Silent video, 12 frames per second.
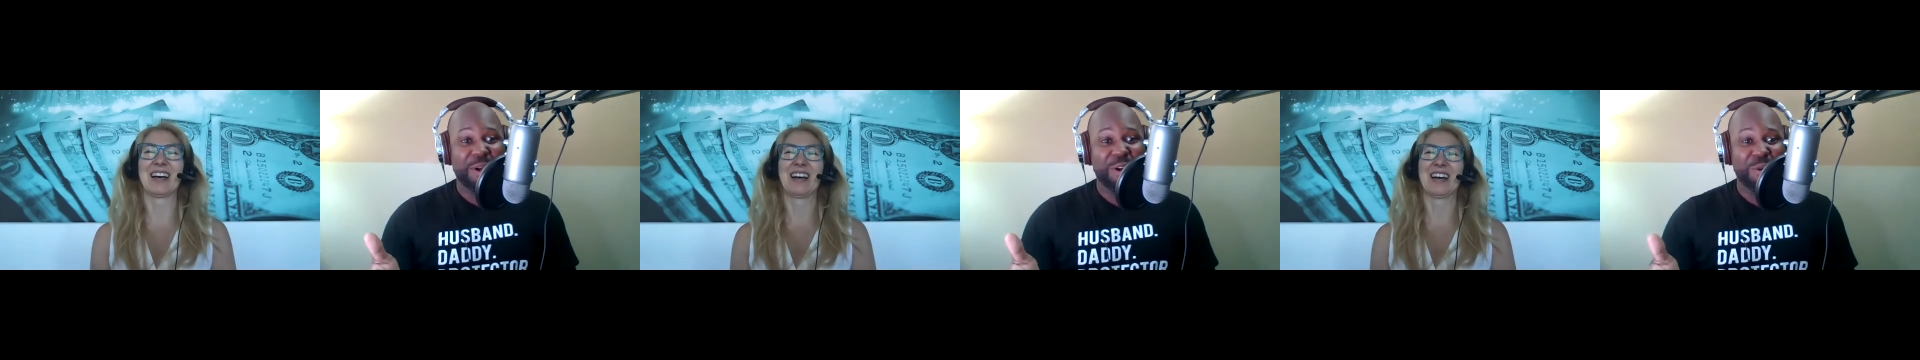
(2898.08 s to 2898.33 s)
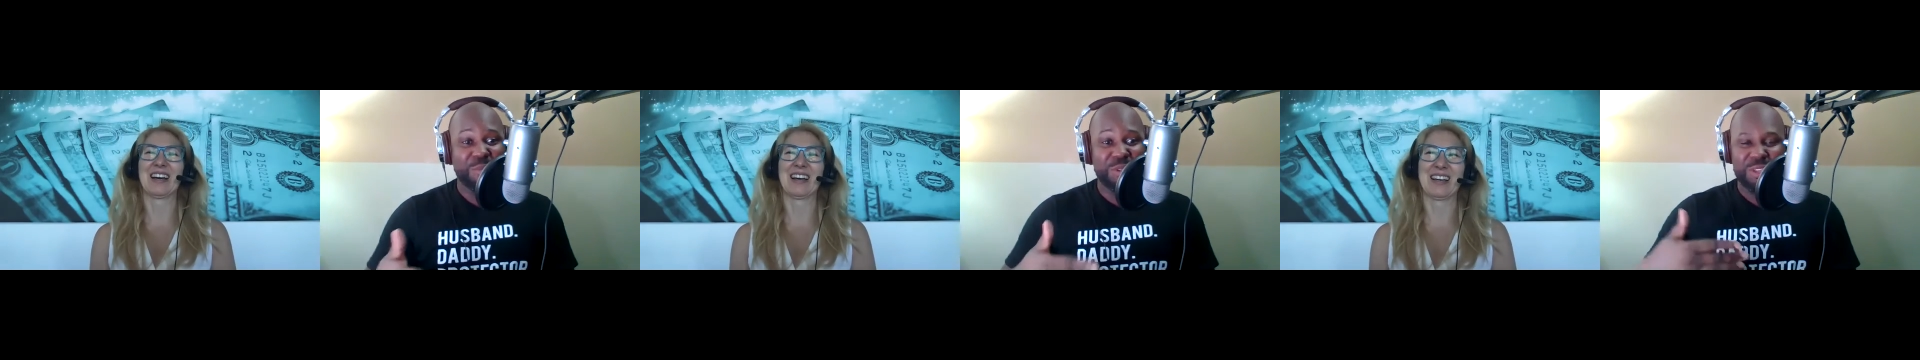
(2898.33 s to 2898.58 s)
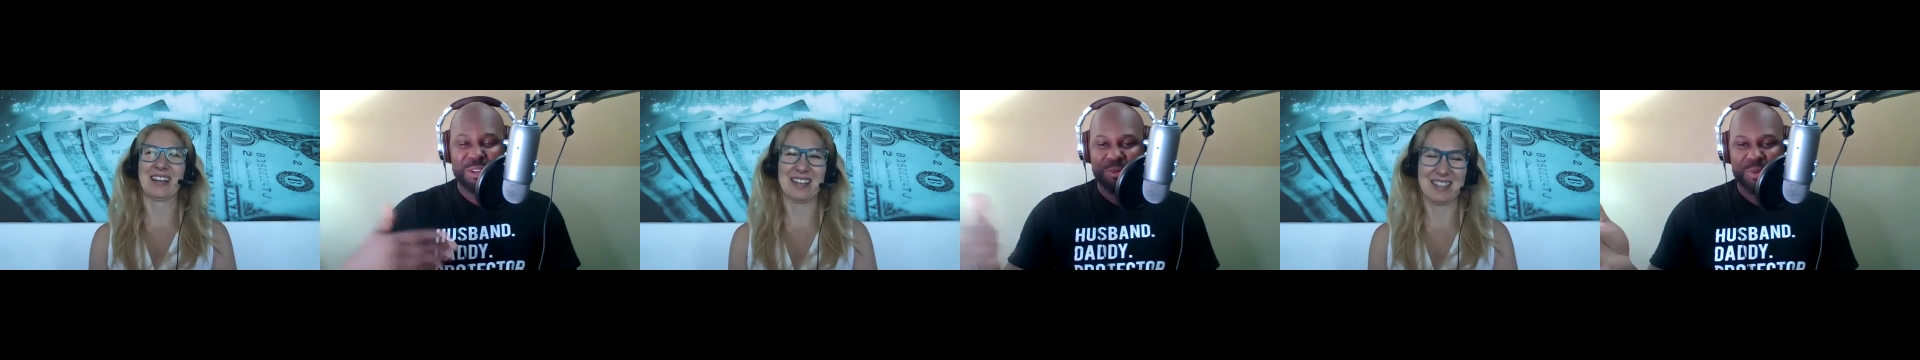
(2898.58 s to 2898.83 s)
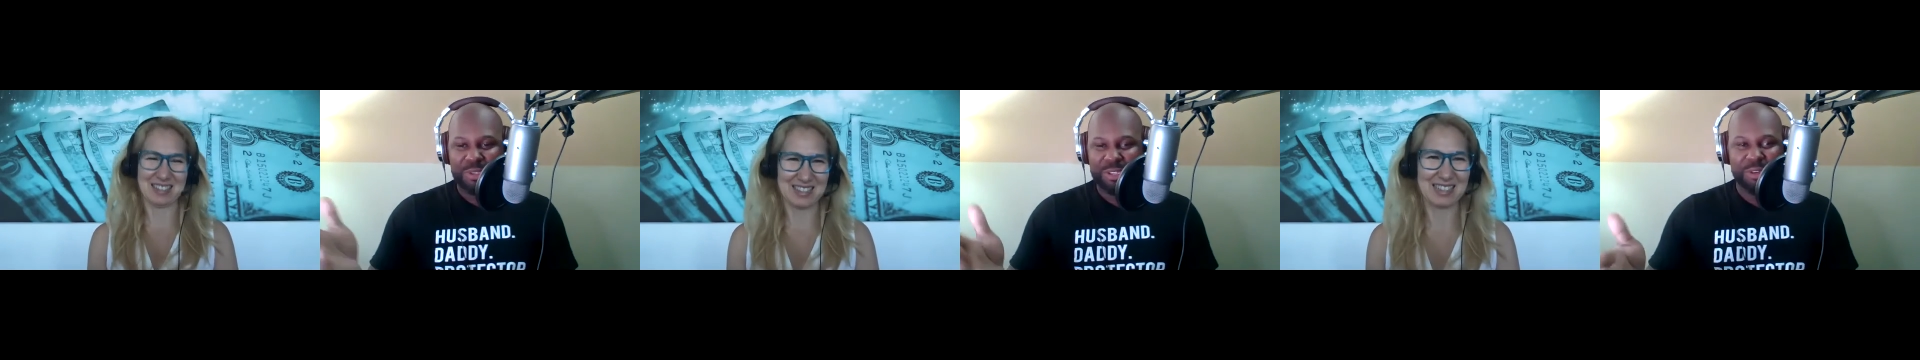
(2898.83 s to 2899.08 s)
Speaker 1: home, you know,
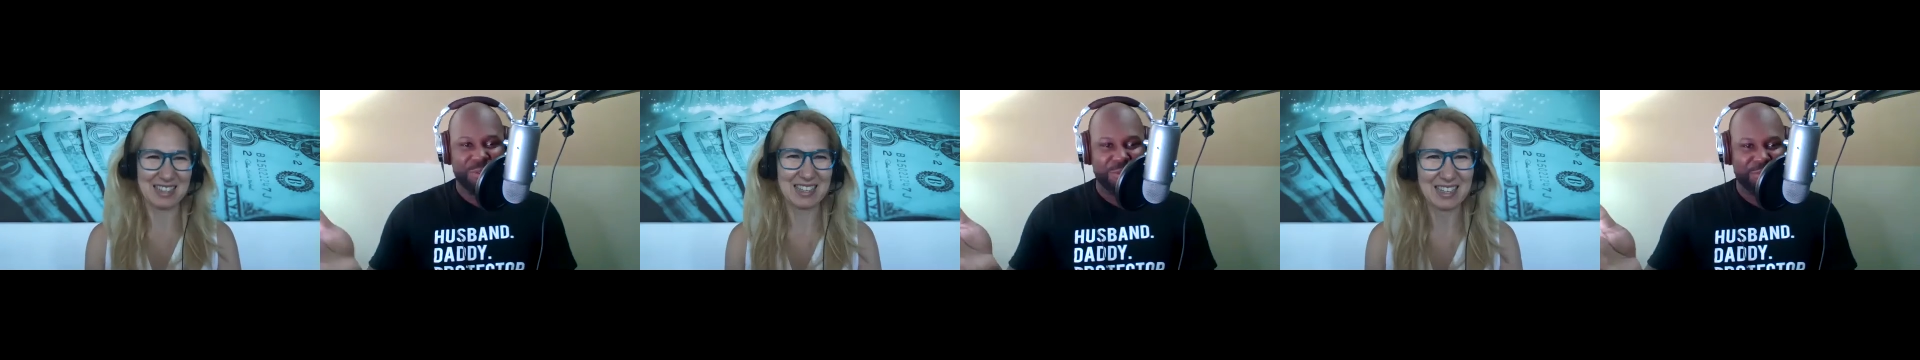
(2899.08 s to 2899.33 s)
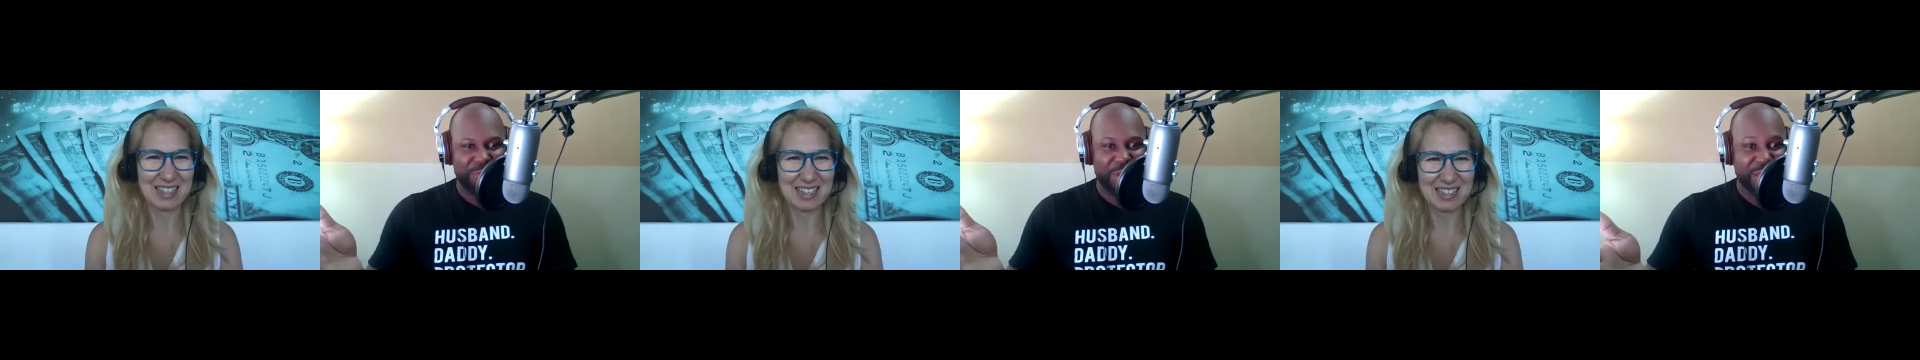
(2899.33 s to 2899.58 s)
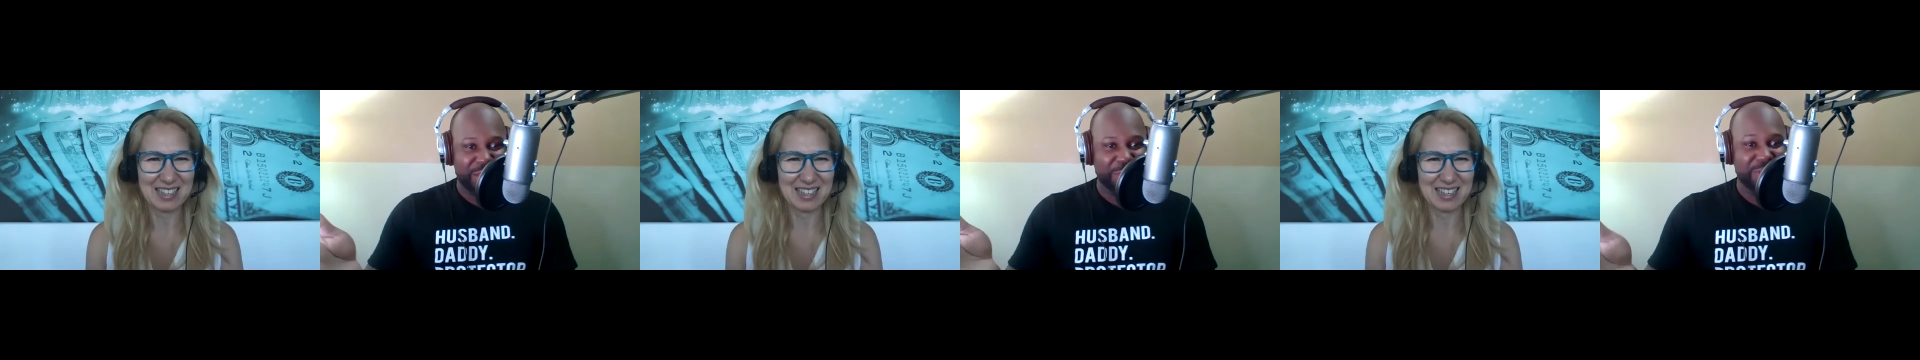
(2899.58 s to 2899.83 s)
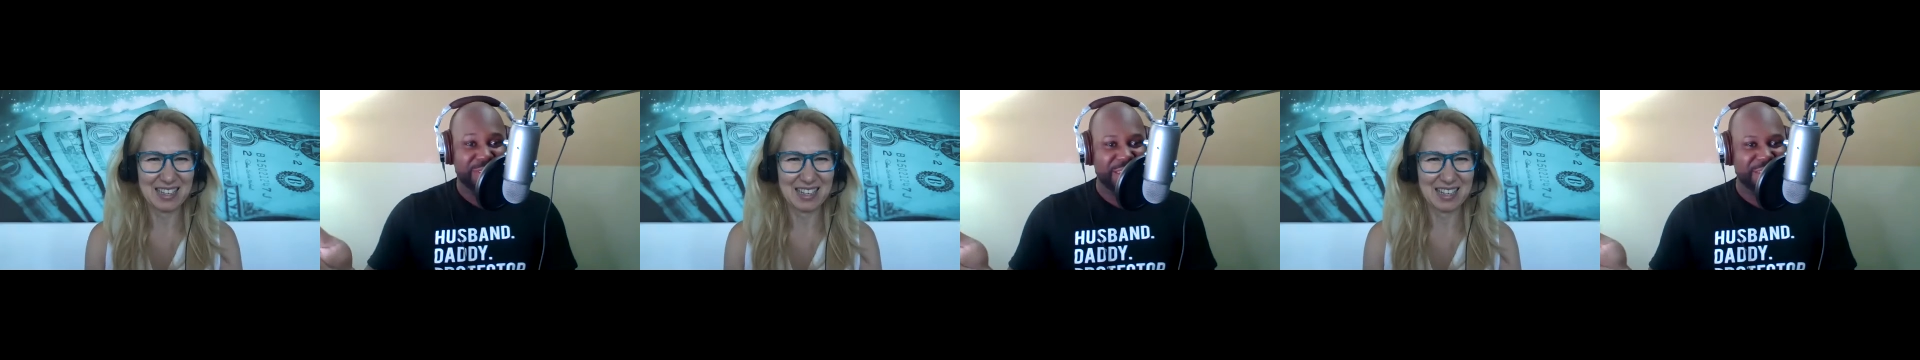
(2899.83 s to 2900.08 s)
you know, you,
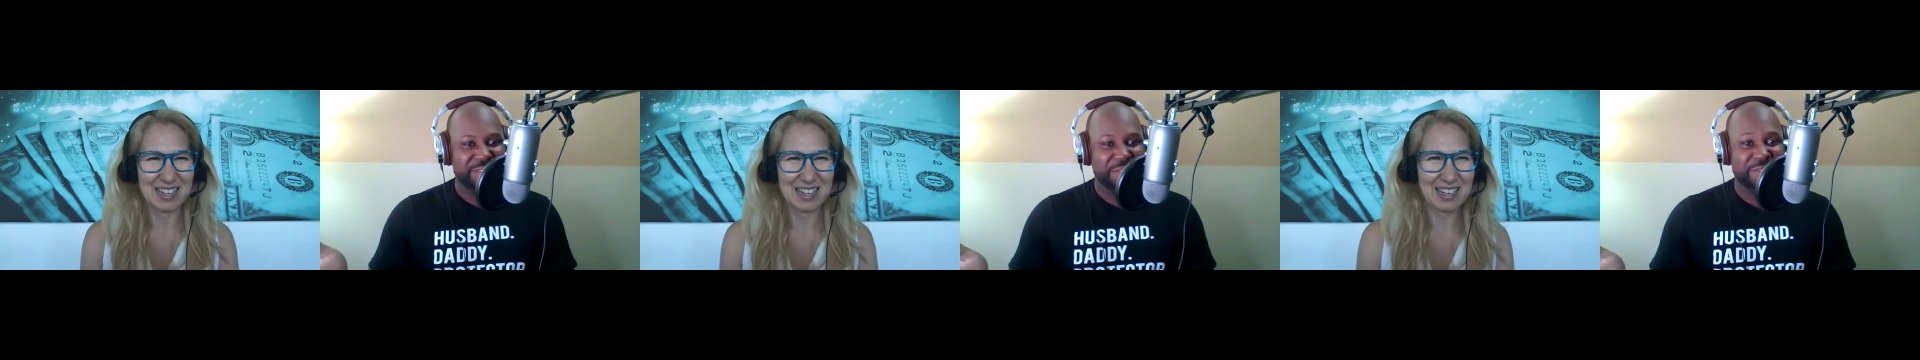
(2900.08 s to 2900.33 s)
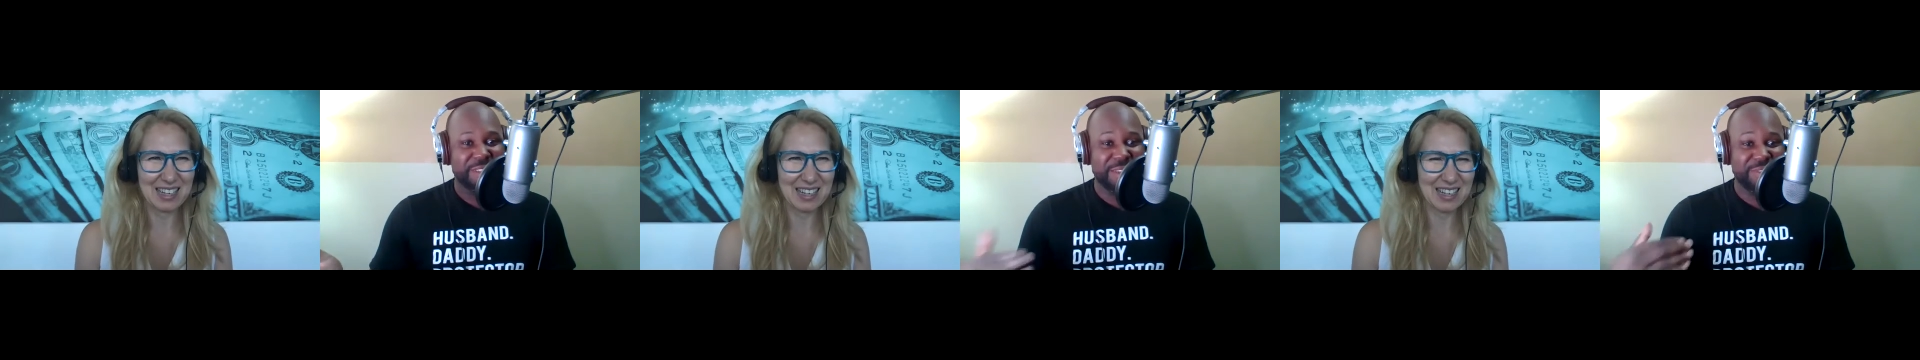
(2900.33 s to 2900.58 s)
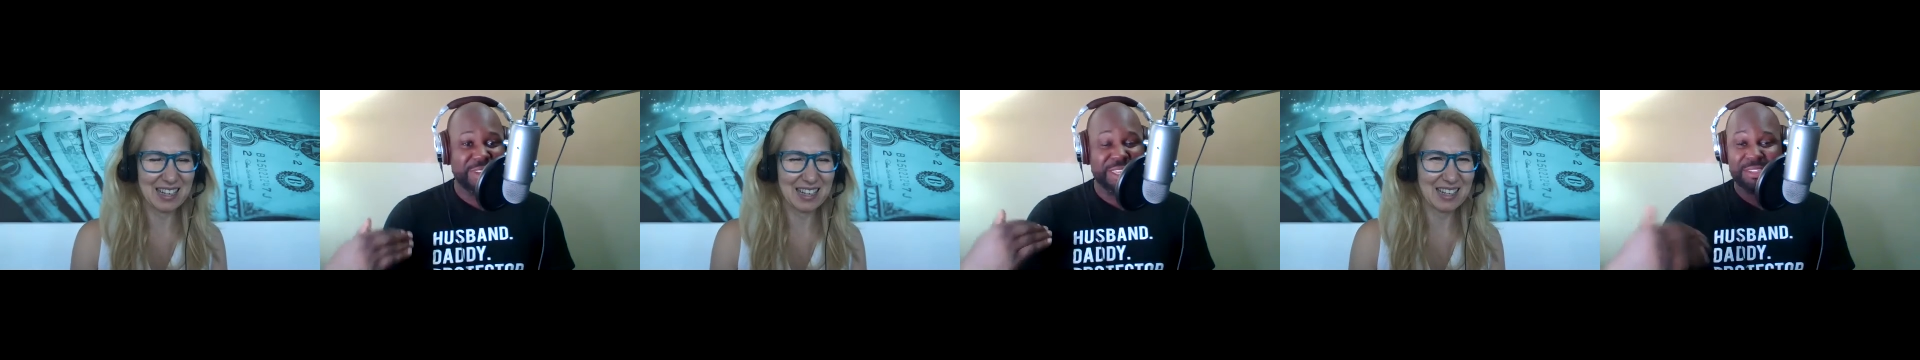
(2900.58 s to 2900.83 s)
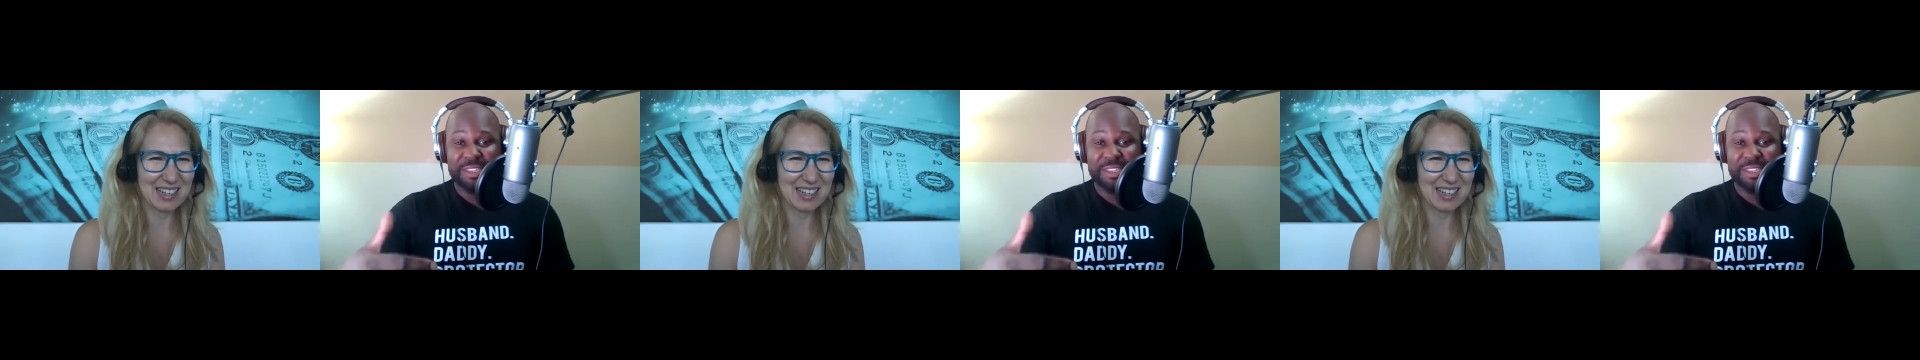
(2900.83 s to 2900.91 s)
limitations on TV, and